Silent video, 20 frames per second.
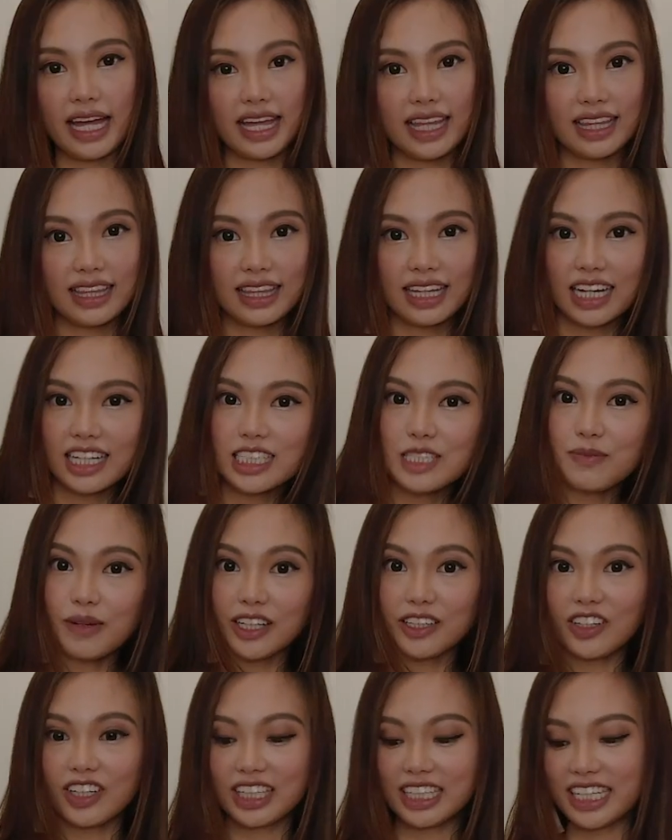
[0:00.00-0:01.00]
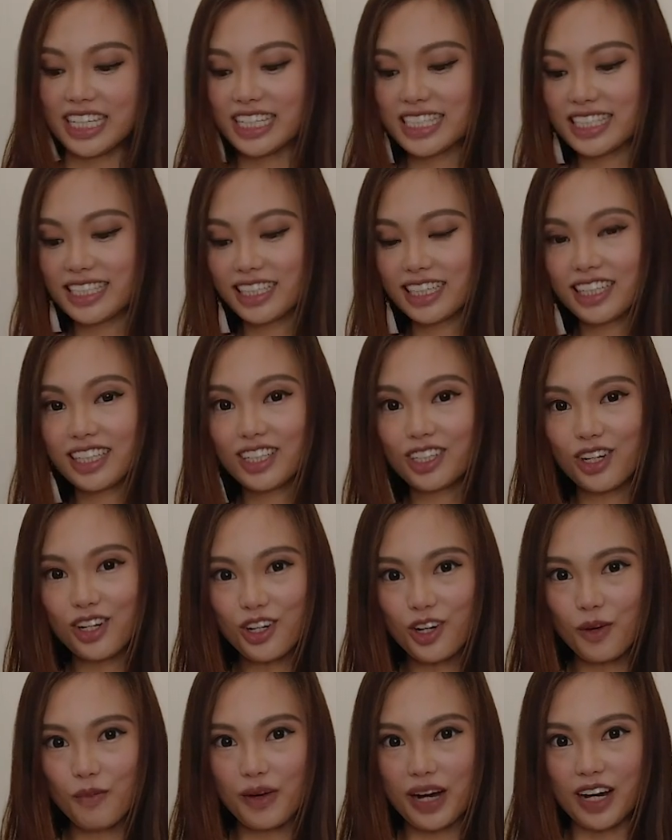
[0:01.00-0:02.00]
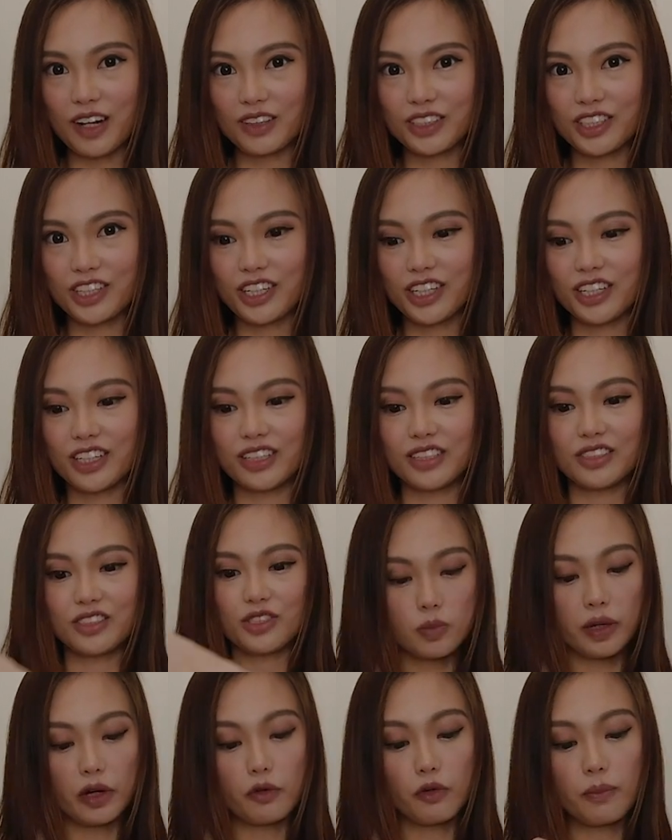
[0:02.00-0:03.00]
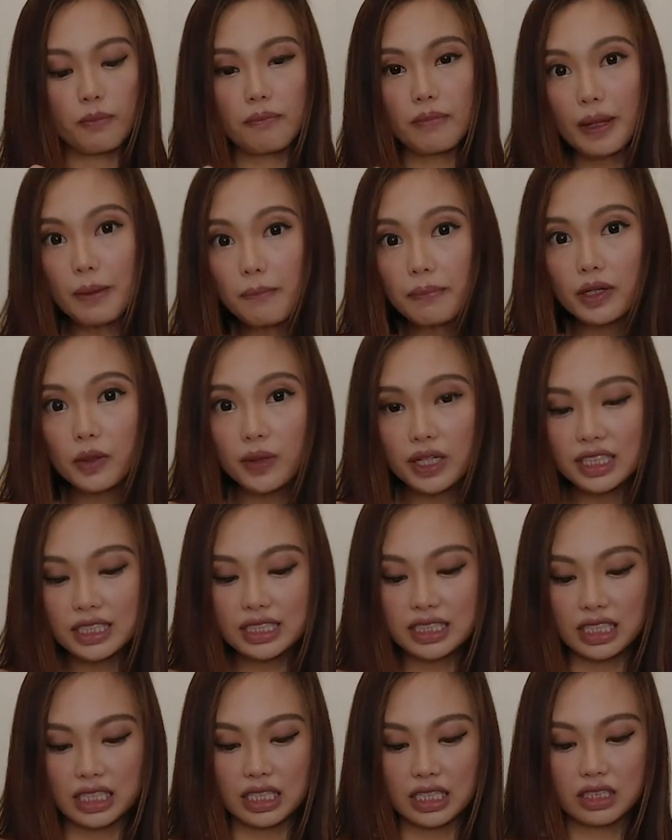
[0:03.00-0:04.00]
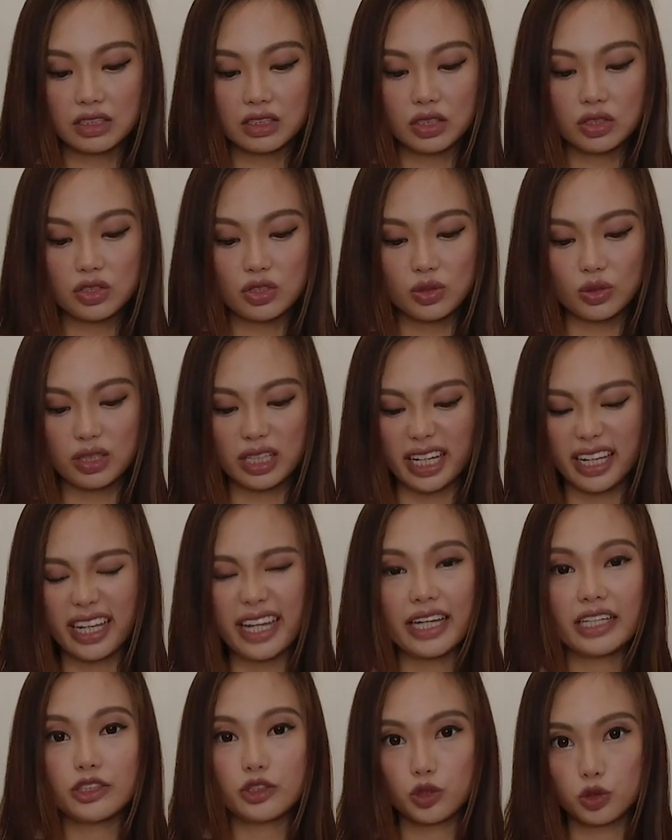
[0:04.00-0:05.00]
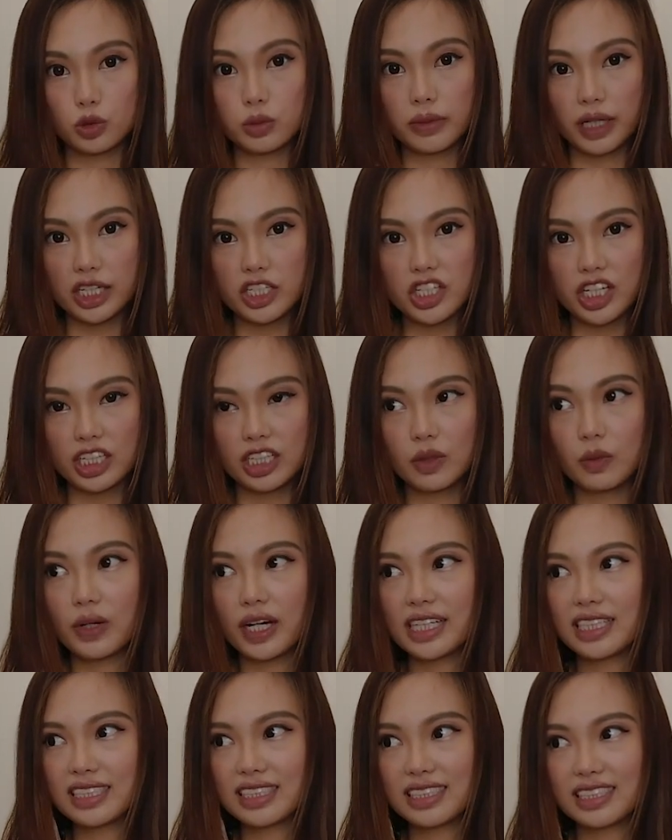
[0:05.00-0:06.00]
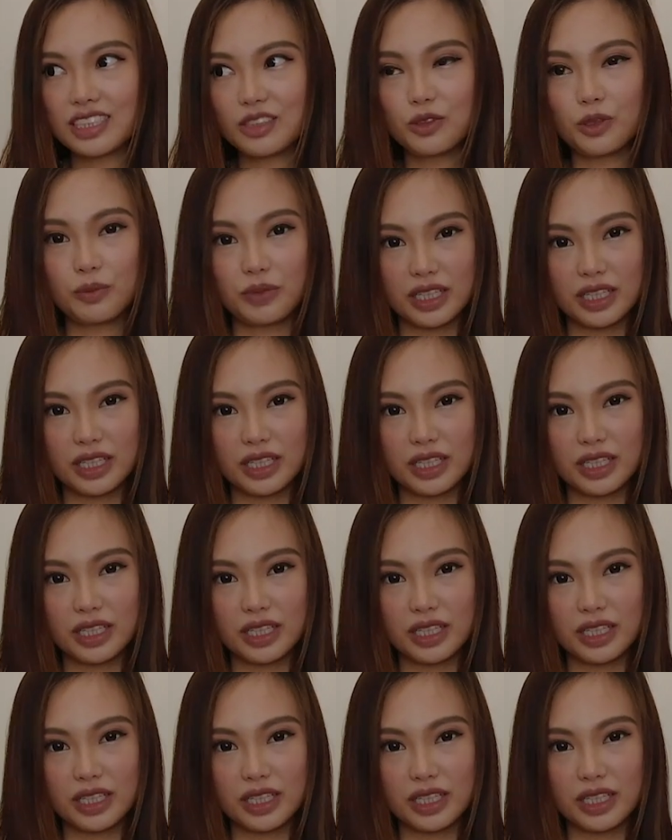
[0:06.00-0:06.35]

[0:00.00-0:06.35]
And last but not least, the cocoa powder. So but remember one thing, not to like add too much, otherwise it will